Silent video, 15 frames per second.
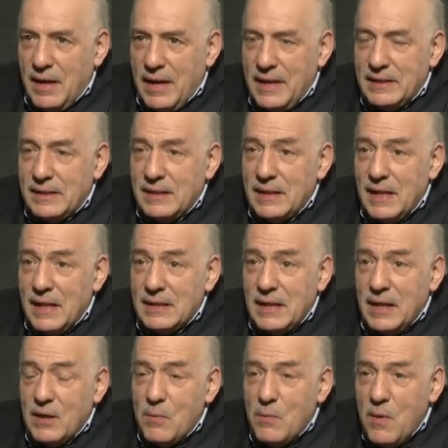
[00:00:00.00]
is, it's
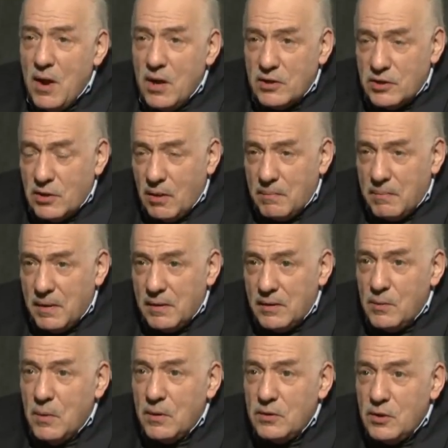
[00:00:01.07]
like a workshop.
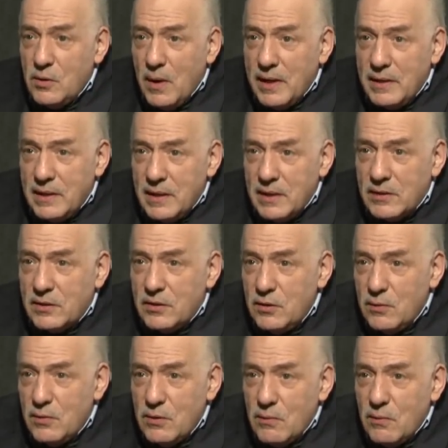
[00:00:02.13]
You want new ideas,
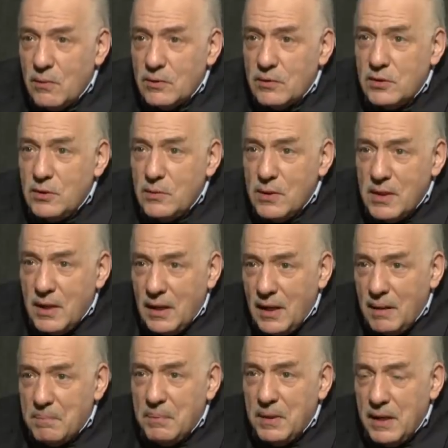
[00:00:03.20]
new thoughts, new
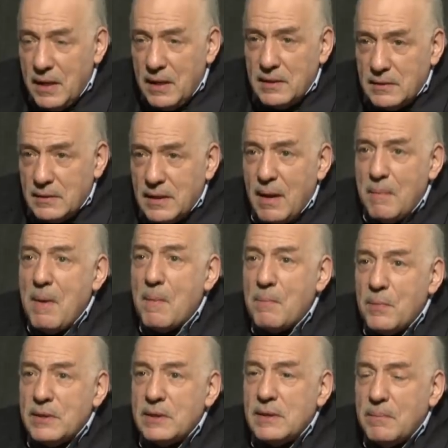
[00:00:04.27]
thinking. Please come up
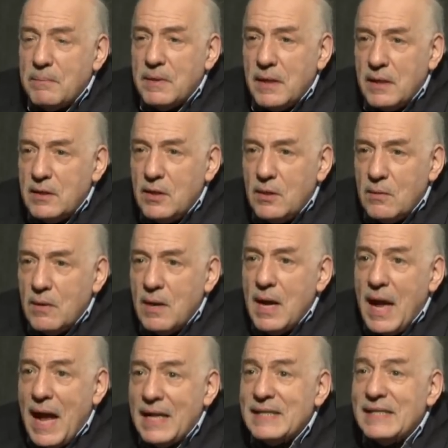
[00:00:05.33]
with something new
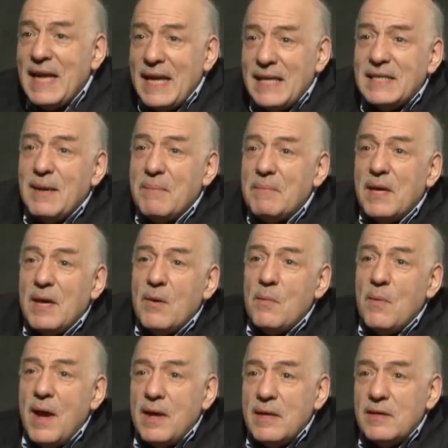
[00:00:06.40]
and take something
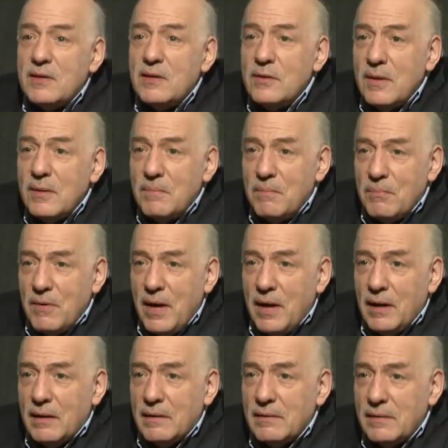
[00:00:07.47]
away that you didn't bring
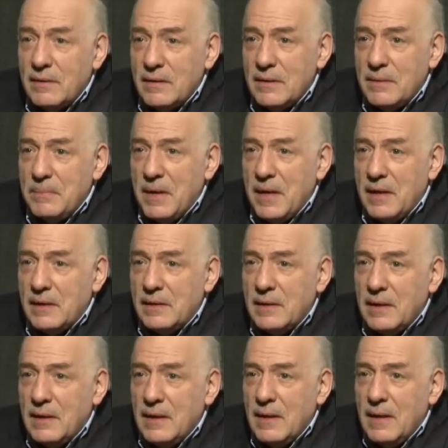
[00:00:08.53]
to the debate.
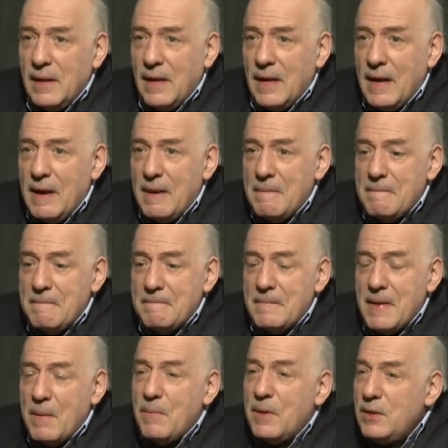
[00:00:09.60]
And
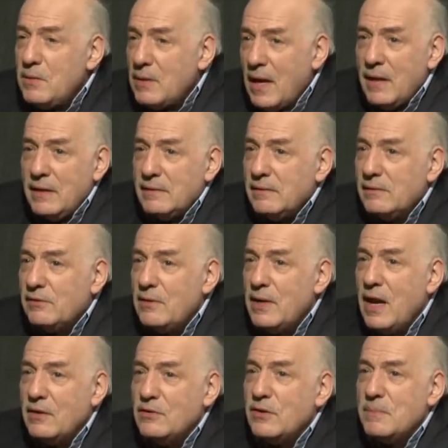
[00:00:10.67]
when you get
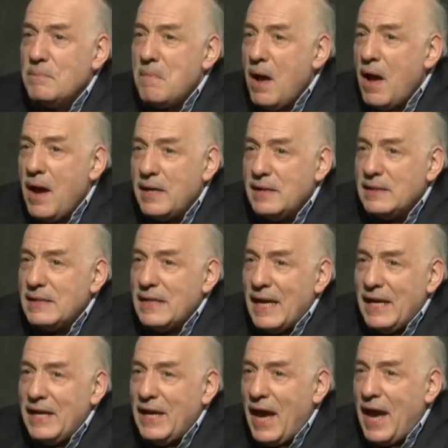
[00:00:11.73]
300 minds
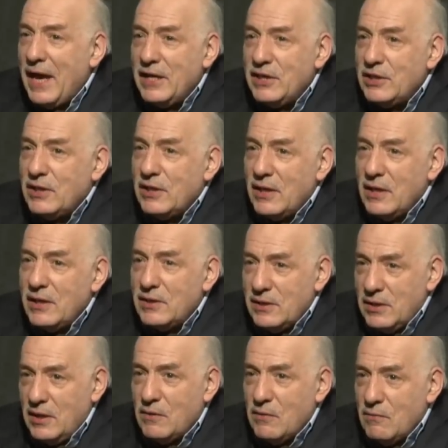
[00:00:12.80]
engaged in a
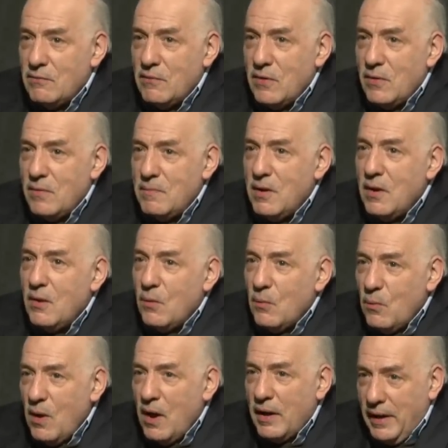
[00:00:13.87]
single room,
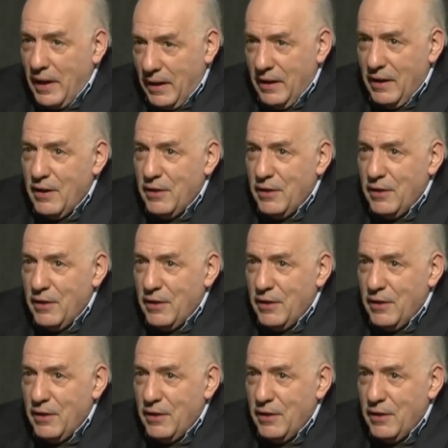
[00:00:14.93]
working,